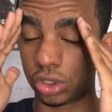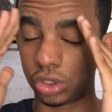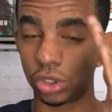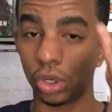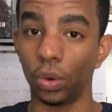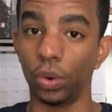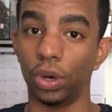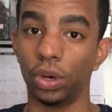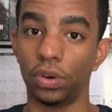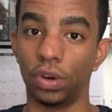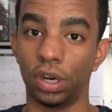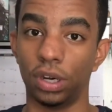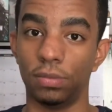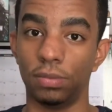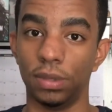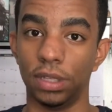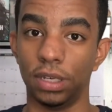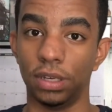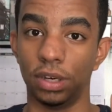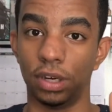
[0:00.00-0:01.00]

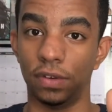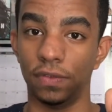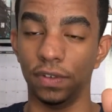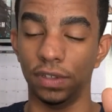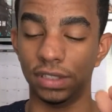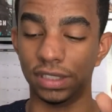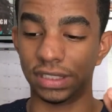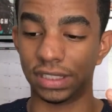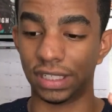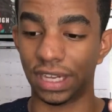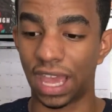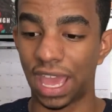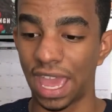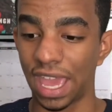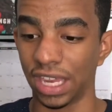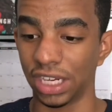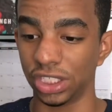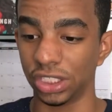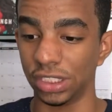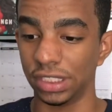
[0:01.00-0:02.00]
incredibly nervous and
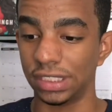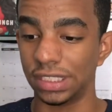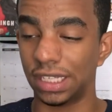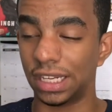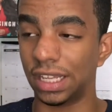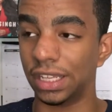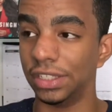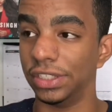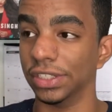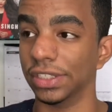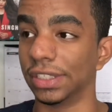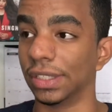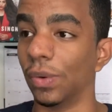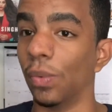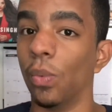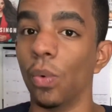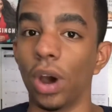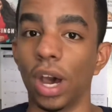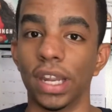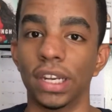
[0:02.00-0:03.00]
anxious, and I just
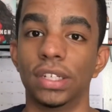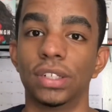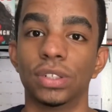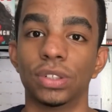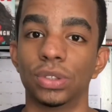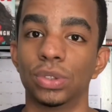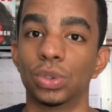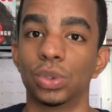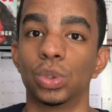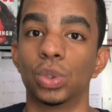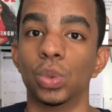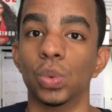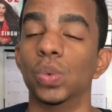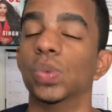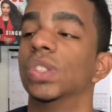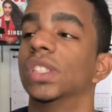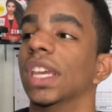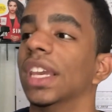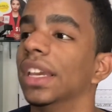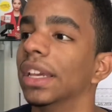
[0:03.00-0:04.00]
want to
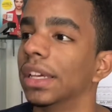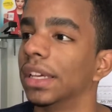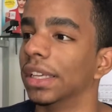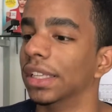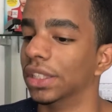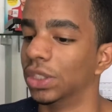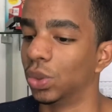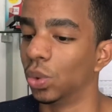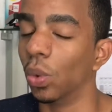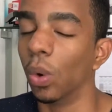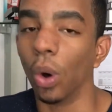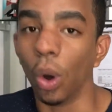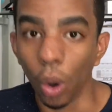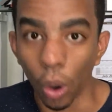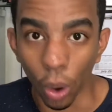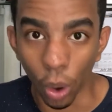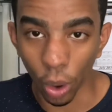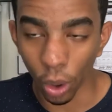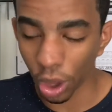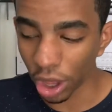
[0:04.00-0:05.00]
sink into a
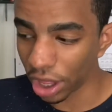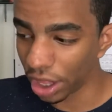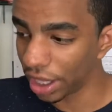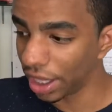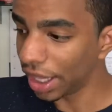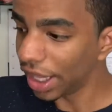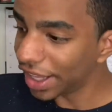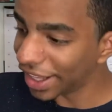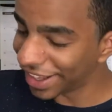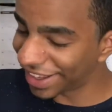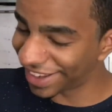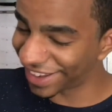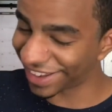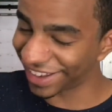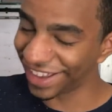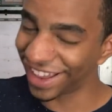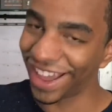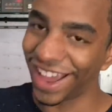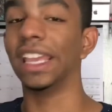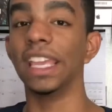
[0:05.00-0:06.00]
hole.
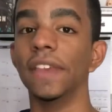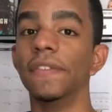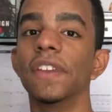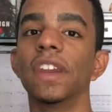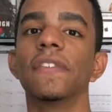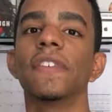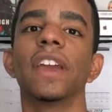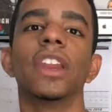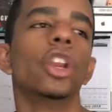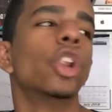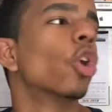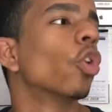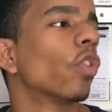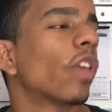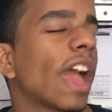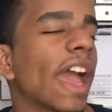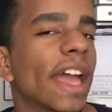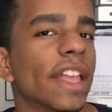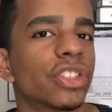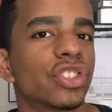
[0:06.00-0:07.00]
Even if I know
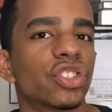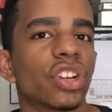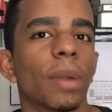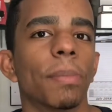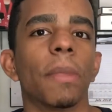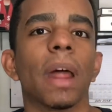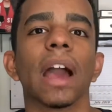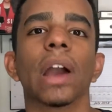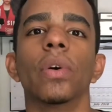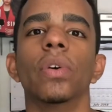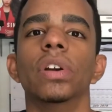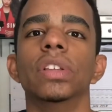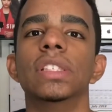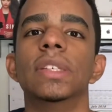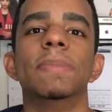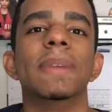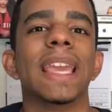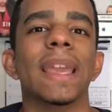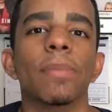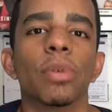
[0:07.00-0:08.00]
the answer, I'm not going
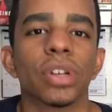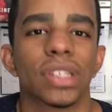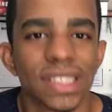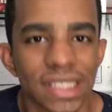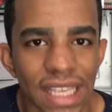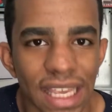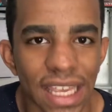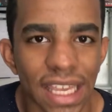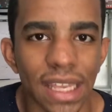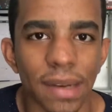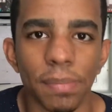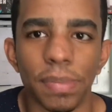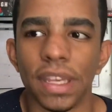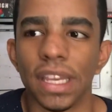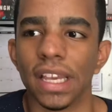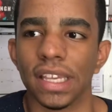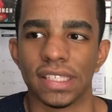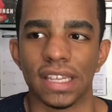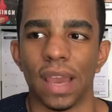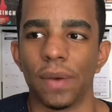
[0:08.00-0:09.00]
to be able to say it
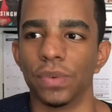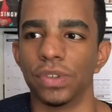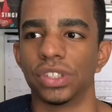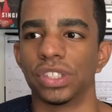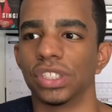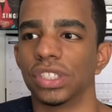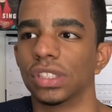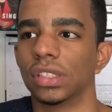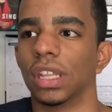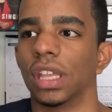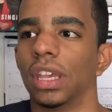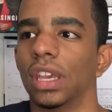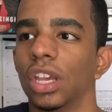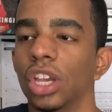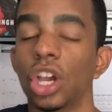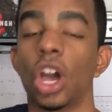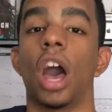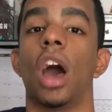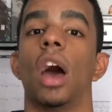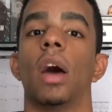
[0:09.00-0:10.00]
because I was just like
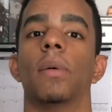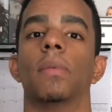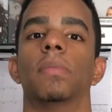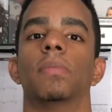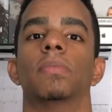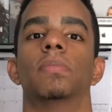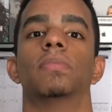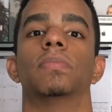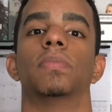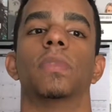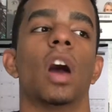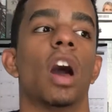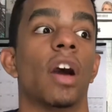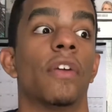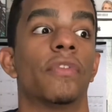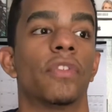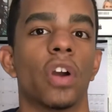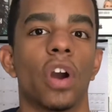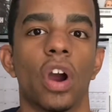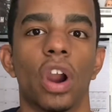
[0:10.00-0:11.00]
caught
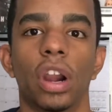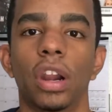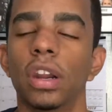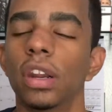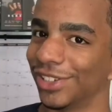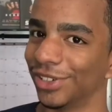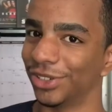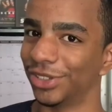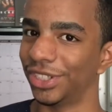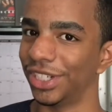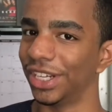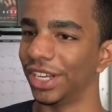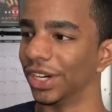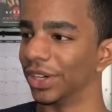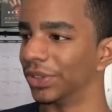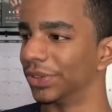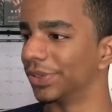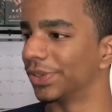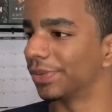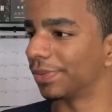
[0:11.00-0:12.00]
off guard. So she
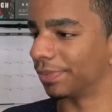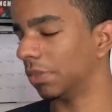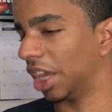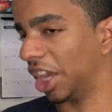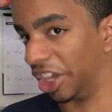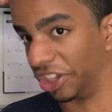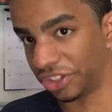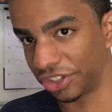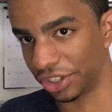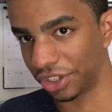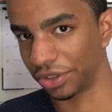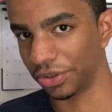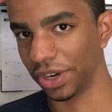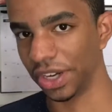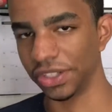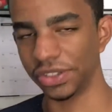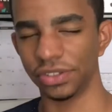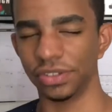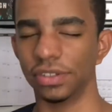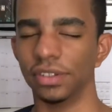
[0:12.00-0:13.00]
goes, answer your
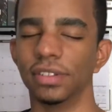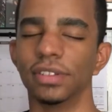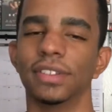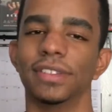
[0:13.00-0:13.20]
question.